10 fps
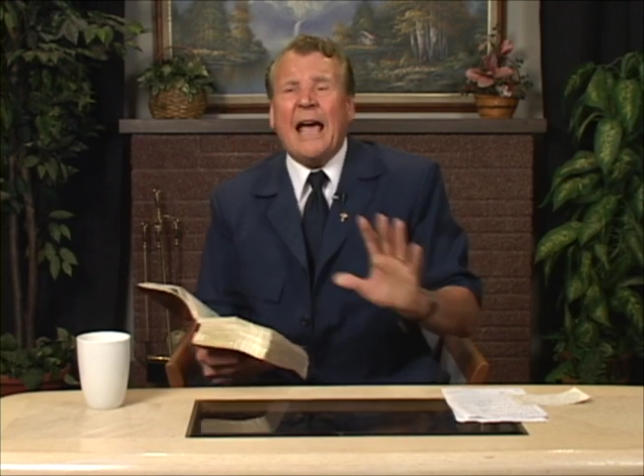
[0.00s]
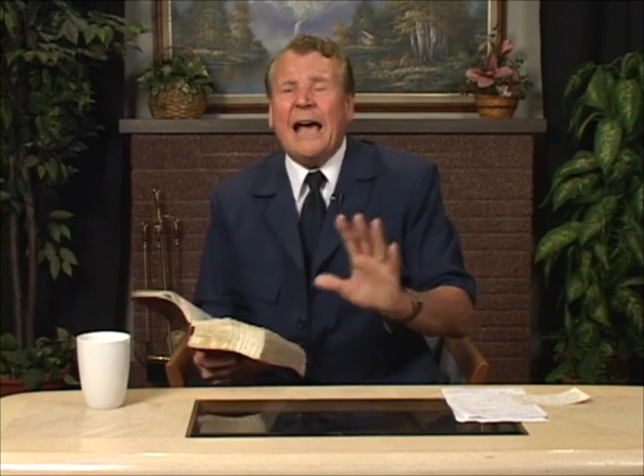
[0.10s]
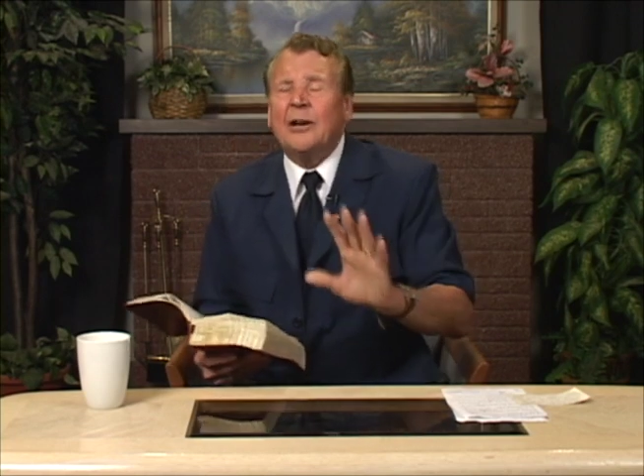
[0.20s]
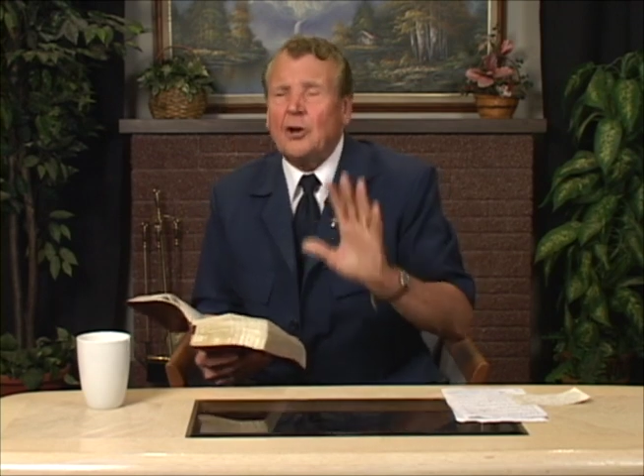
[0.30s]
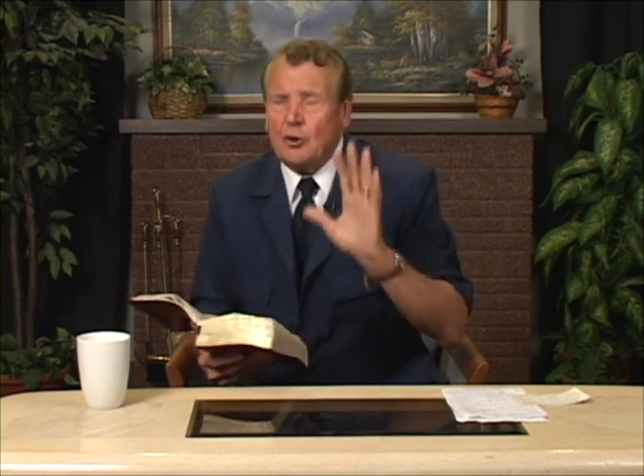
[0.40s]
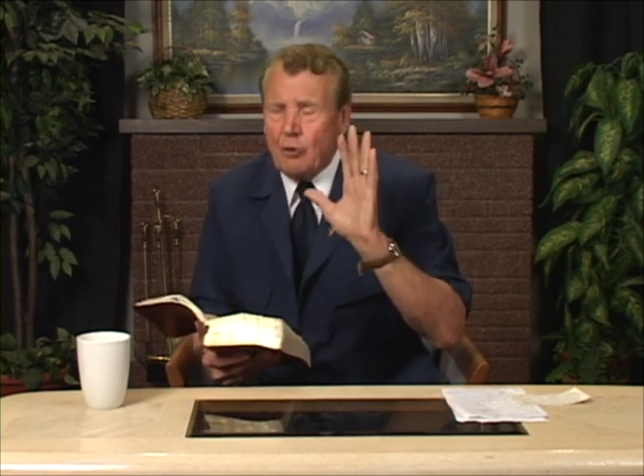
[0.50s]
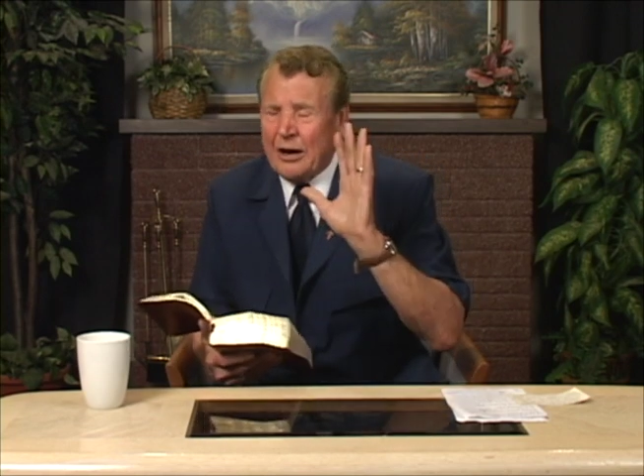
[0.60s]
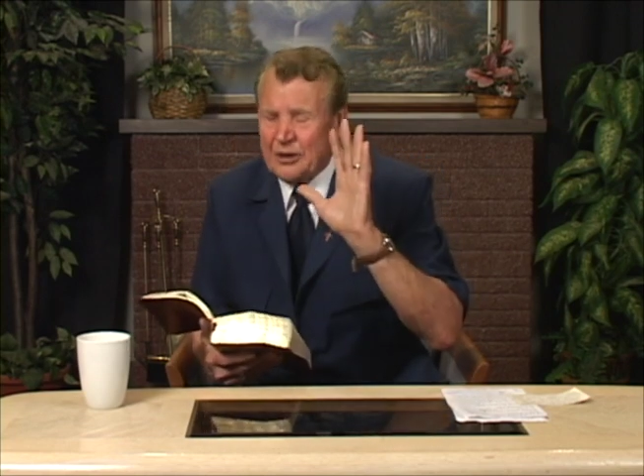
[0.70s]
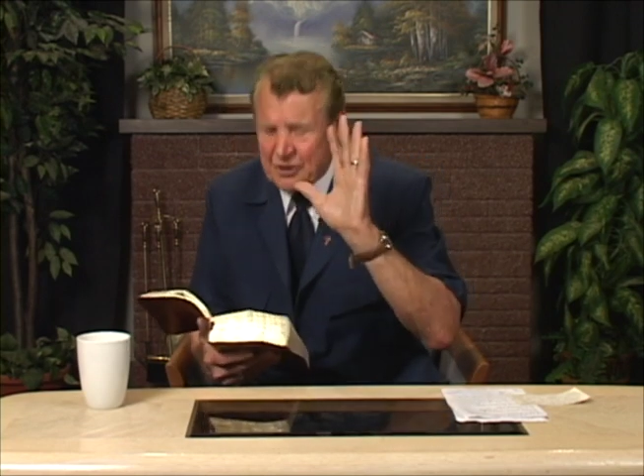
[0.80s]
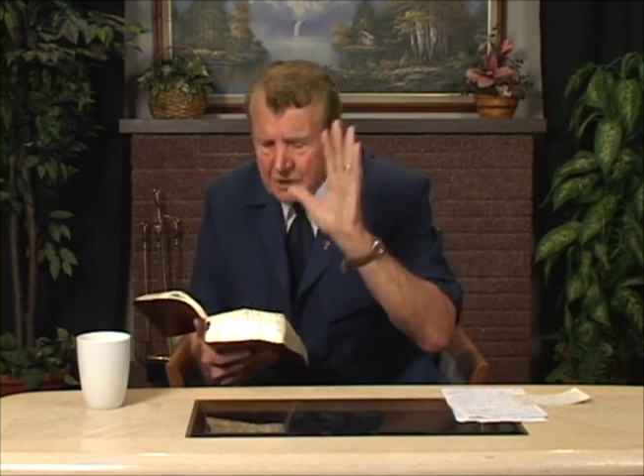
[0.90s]

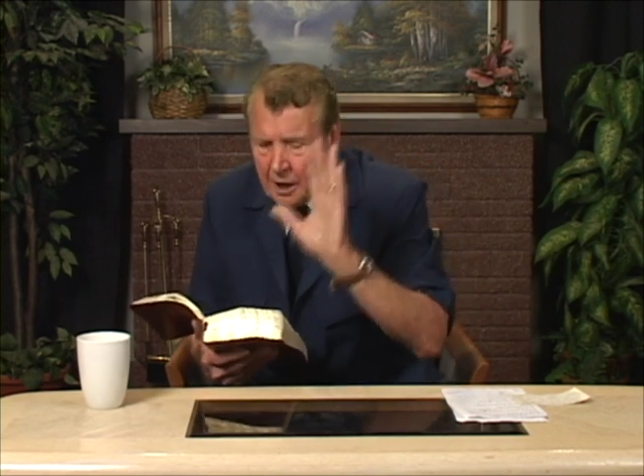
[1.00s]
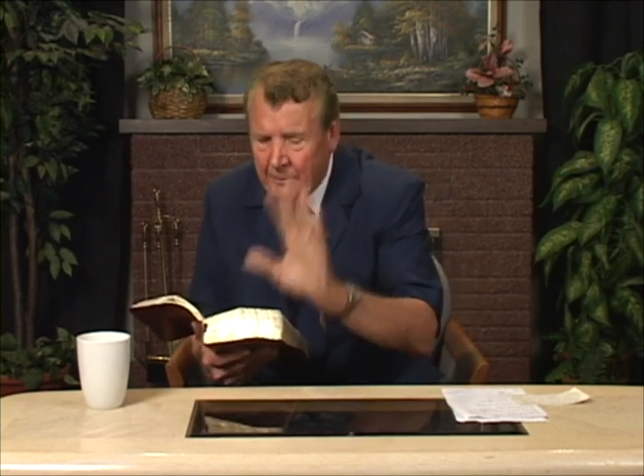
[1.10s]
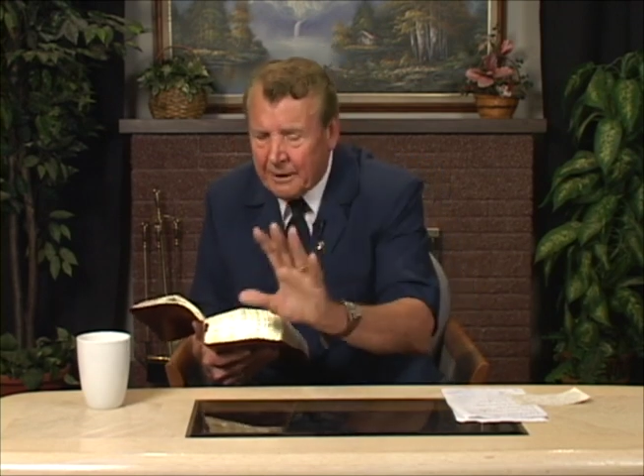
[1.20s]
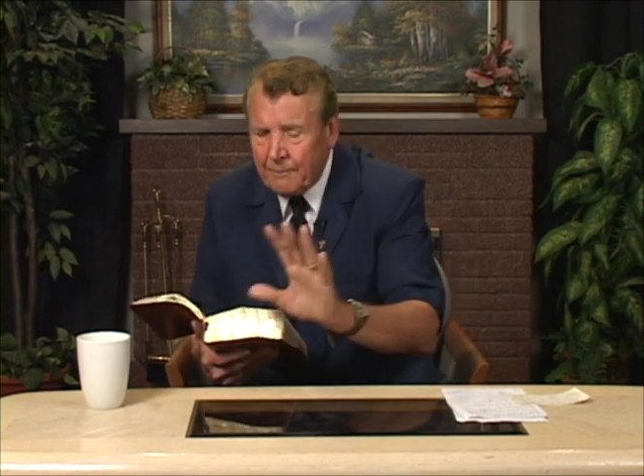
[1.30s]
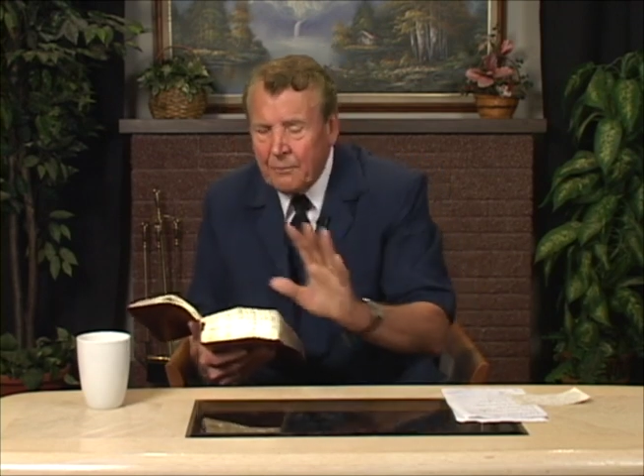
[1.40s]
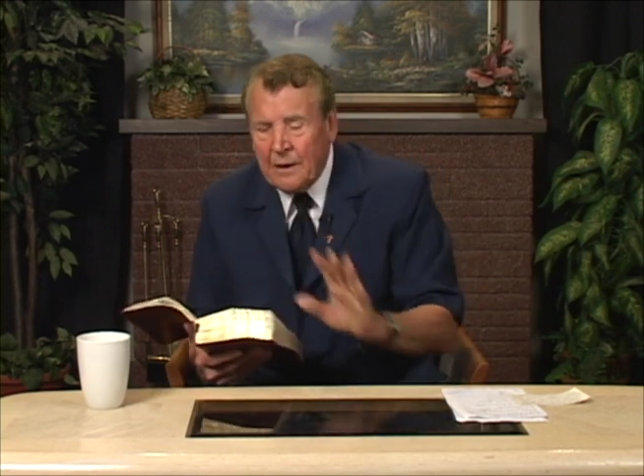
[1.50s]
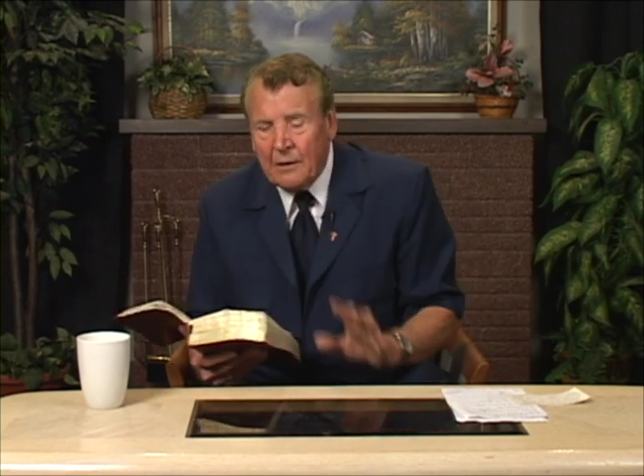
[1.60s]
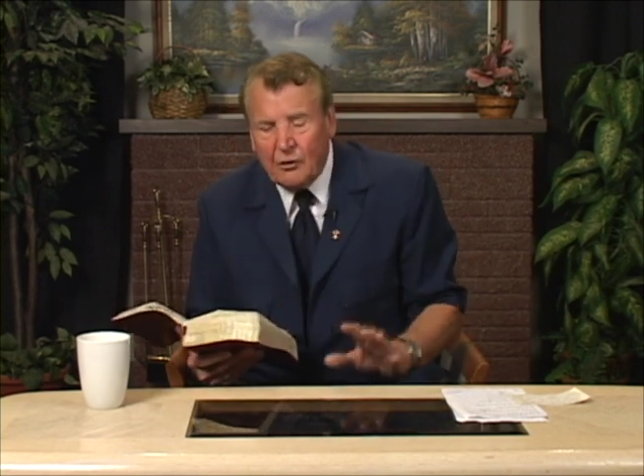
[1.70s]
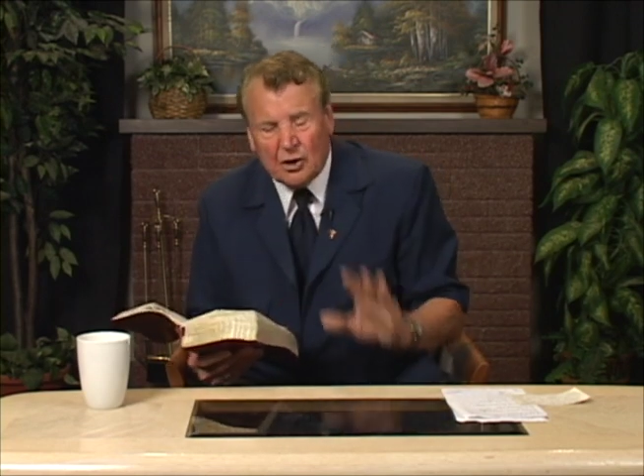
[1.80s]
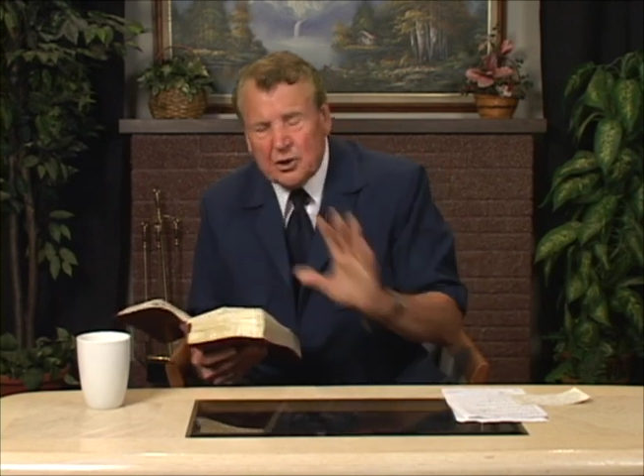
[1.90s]
Antichrist coming,
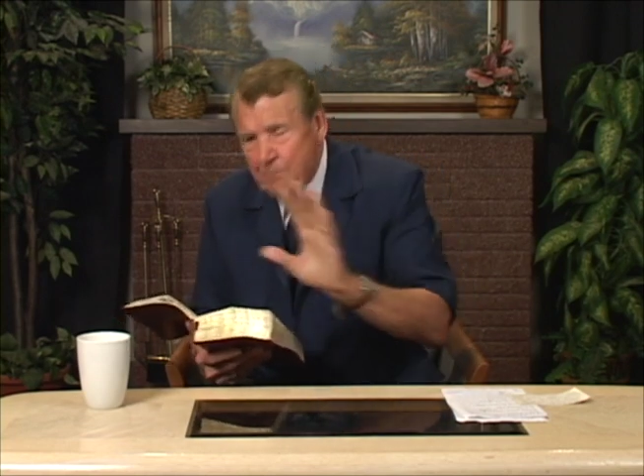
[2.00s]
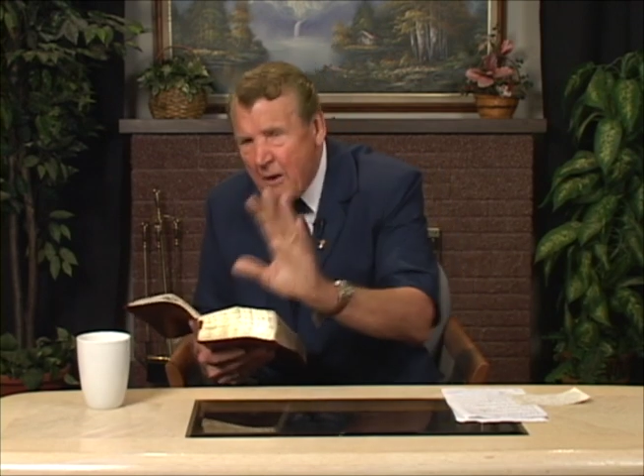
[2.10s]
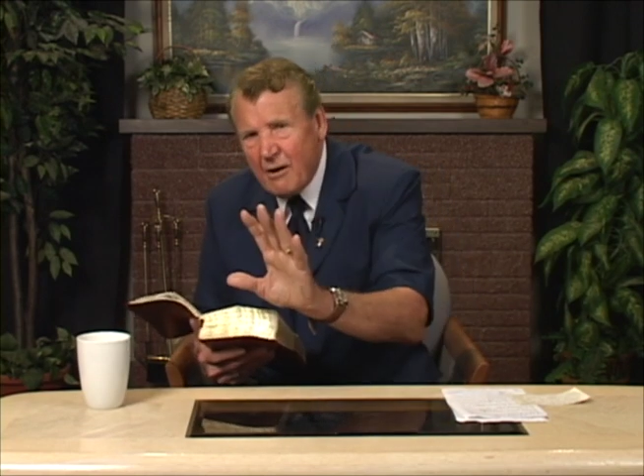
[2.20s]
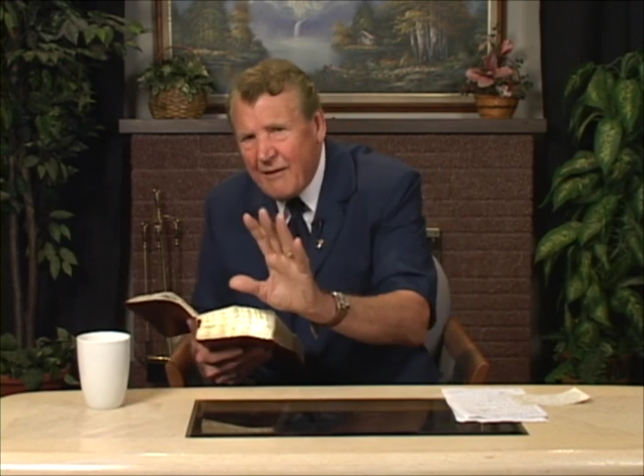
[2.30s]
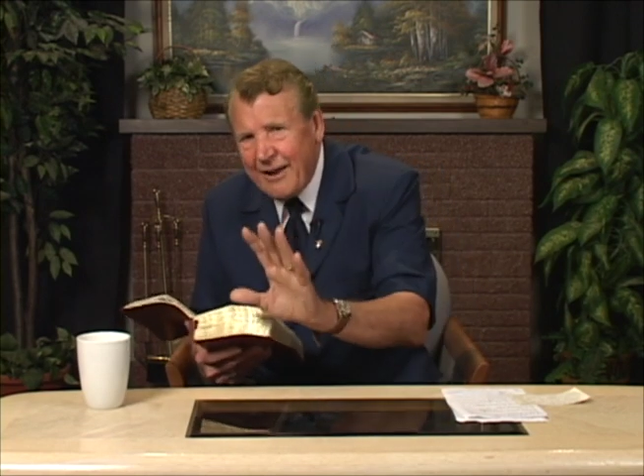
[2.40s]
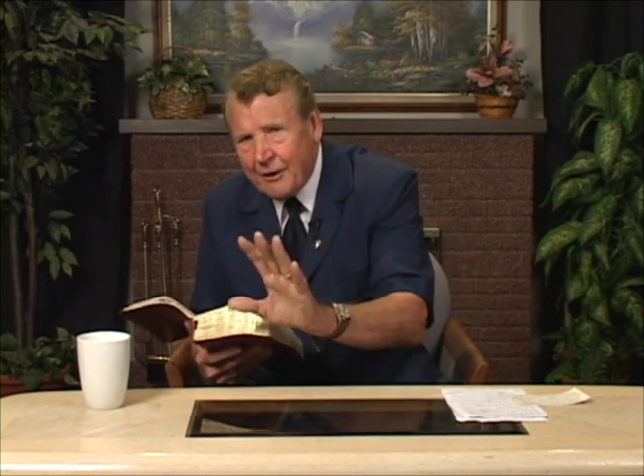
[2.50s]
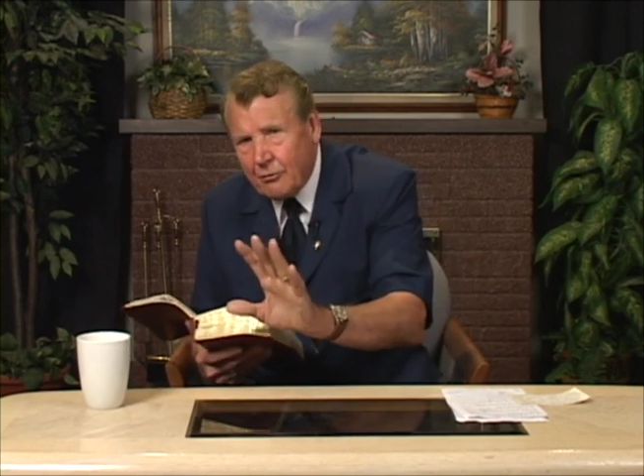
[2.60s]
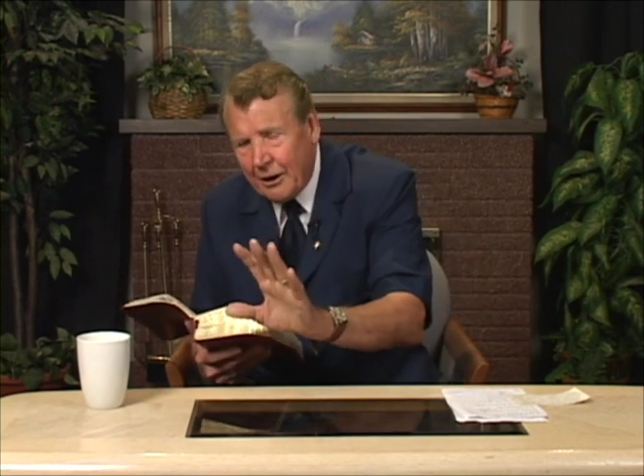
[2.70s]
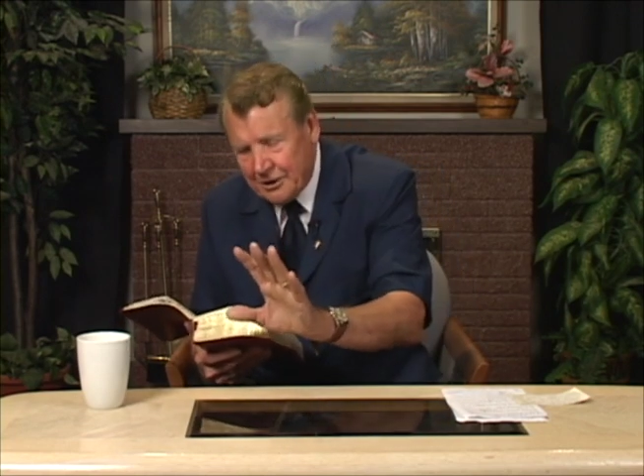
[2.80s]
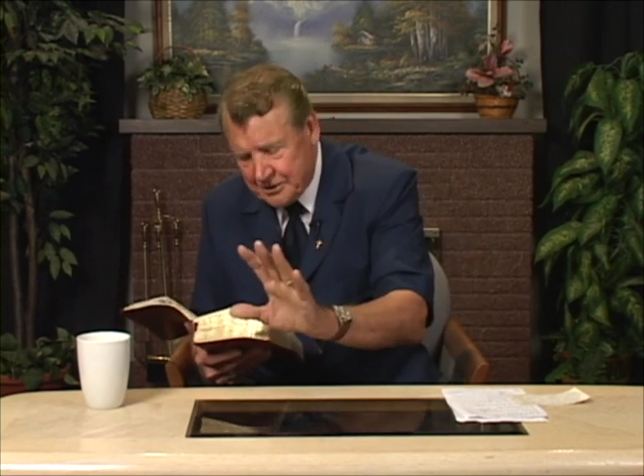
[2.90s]
the spirit of
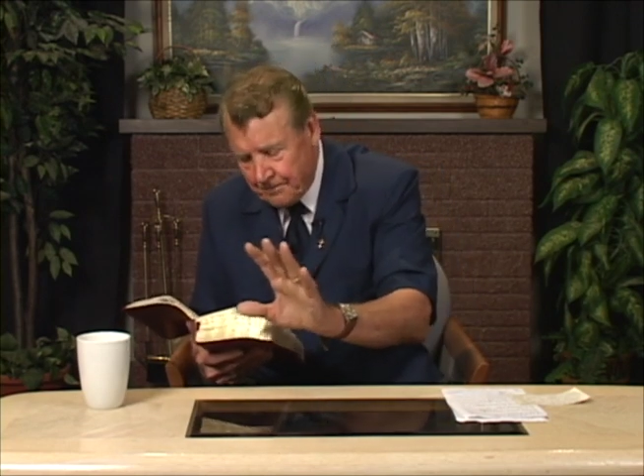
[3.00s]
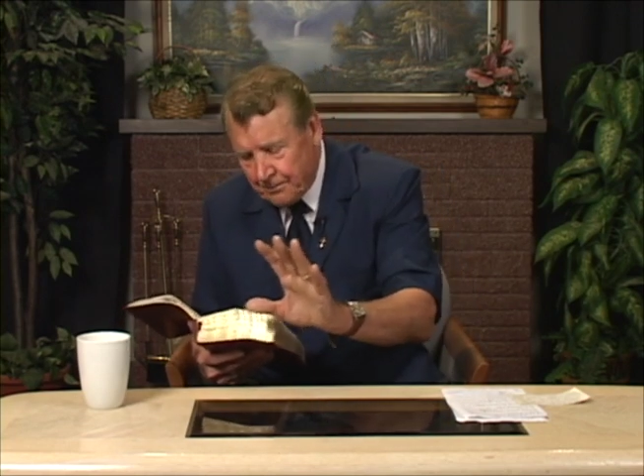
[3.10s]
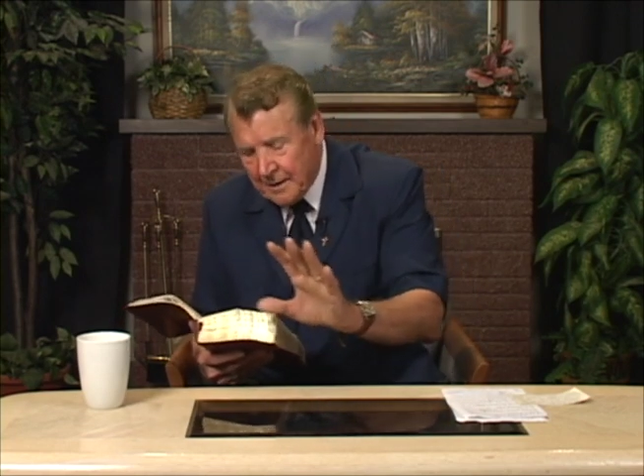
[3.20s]
Antichrist.